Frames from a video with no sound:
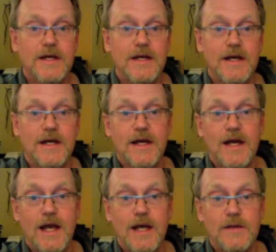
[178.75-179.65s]

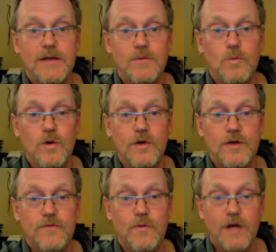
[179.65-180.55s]
I work
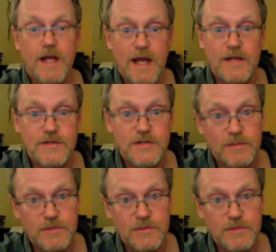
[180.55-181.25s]
for Kansas and